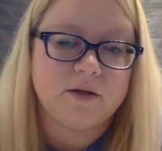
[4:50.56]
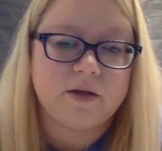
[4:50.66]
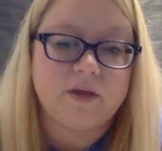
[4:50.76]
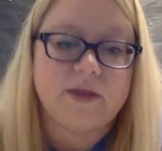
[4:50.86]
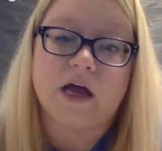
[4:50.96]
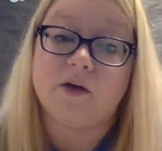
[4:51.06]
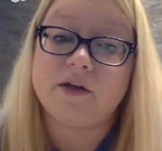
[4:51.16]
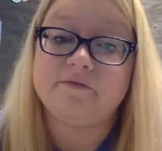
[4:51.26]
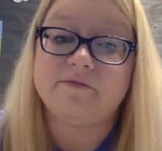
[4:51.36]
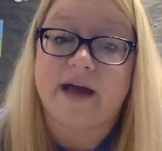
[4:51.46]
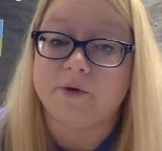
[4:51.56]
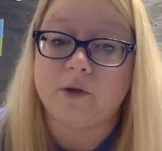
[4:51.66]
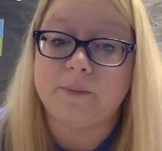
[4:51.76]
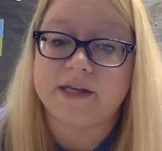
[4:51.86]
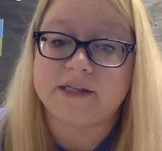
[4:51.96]
They call it
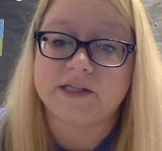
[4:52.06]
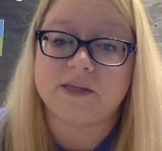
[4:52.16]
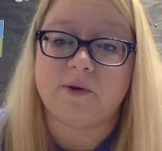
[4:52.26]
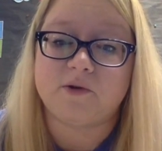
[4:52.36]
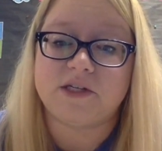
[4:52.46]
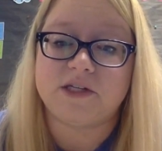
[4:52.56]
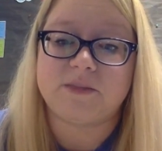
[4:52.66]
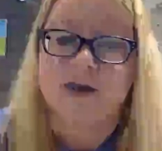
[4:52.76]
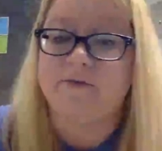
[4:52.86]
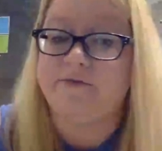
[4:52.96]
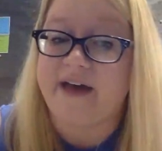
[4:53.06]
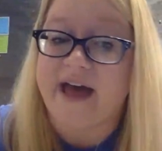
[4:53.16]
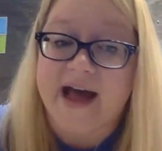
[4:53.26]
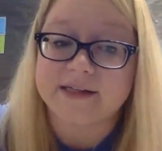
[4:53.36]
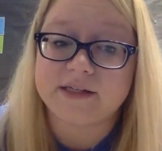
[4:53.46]
viral because it's supposed to spread
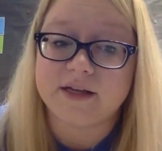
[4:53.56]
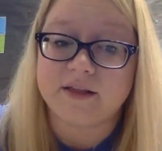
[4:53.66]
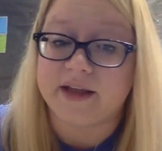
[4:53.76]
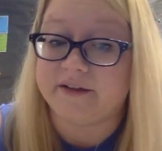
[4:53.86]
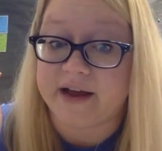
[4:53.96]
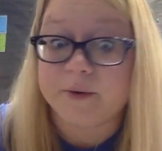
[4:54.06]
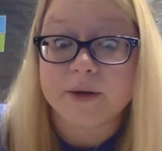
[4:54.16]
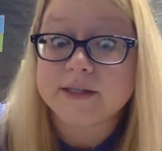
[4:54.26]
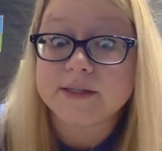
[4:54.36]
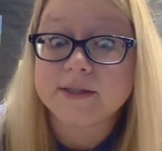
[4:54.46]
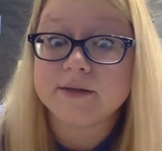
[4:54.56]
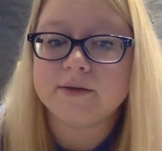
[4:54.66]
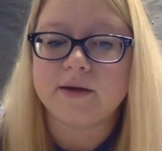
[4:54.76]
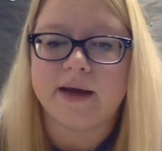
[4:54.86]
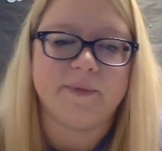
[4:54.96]
fast, like a virus,
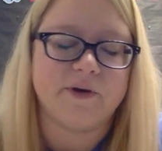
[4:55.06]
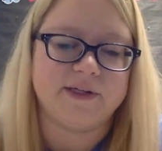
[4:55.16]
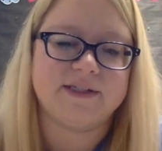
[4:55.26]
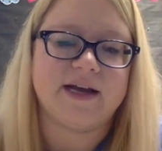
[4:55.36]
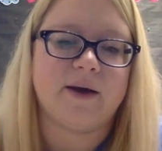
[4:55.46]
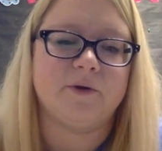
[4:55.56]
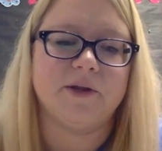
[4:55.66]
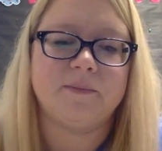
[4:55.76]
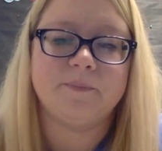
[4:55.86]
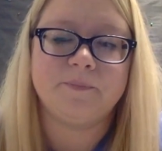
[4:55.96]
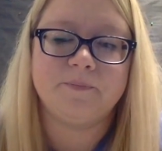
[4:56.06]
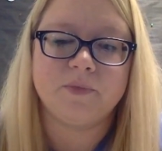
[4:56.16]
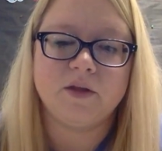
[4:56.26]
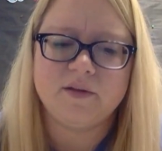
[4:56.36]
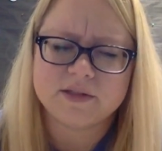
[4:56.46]
I put in sourly.
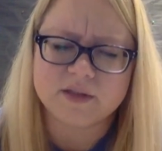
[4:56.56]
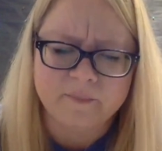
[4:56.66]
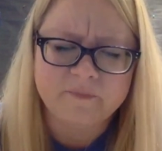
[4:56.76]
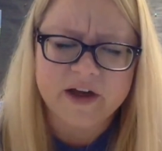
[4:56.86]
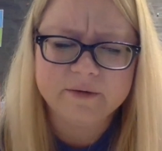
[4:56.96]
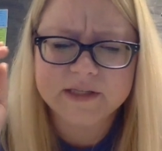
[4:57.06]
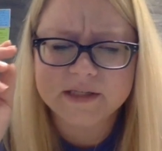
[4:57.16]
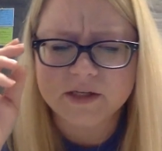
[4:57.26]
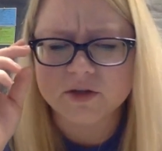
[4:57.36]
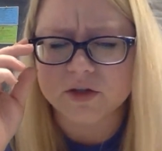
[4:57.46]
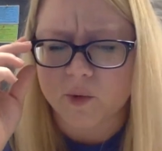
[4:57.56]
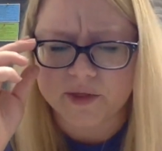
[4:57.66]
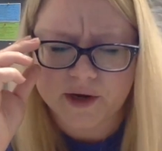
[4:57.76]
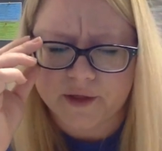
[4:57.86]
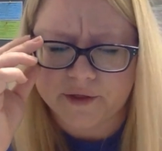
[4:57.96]
Some viruses are slower
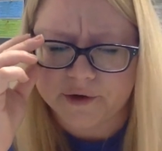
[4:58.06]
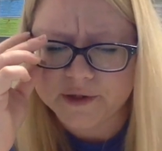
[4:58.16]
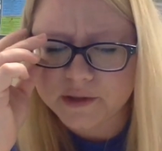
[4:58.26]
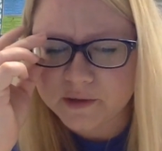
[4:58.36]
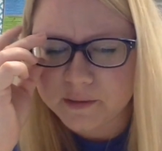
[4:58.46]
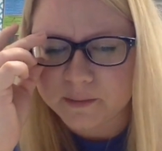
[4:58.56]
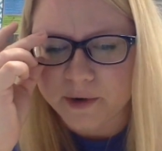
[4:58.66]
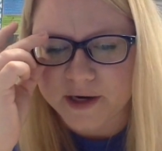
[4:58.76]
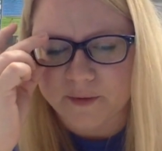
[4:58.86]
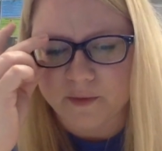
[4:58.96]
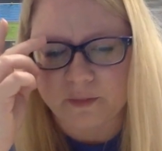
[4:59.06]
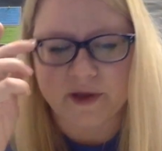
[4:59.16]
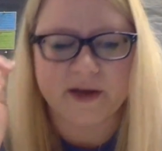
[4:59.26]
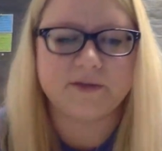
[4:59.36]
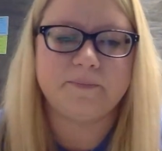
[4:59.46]
than others, Brendan
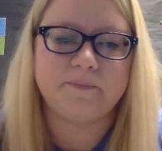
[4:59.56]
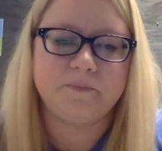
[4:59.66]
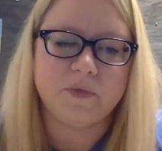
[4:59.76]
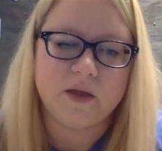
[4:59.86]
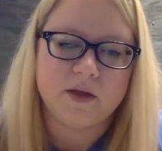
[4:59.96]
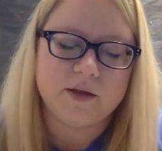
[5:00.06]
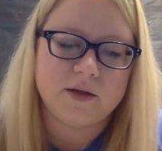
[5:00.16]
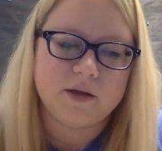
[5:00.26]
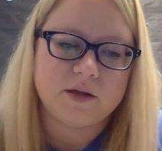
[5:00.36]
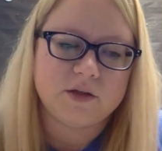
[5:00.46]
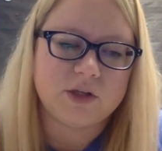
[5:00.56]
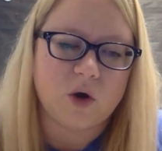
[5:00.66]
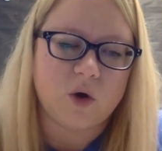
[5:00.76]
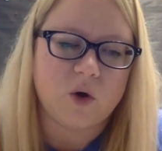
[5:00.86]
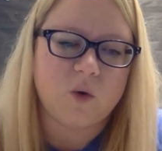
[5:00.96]
replies.
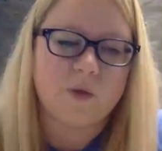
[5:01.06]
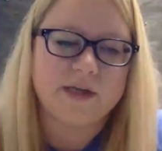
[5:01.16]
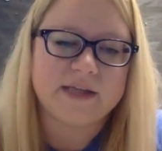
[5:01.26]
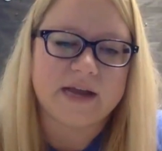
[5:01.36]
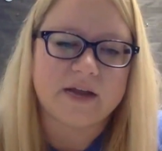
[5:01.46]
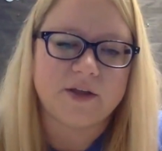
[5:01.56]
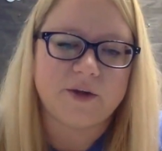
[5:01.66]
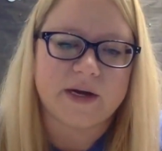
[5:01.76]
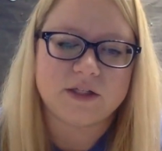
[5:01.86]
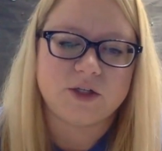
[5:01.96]
So, what exactly do you guys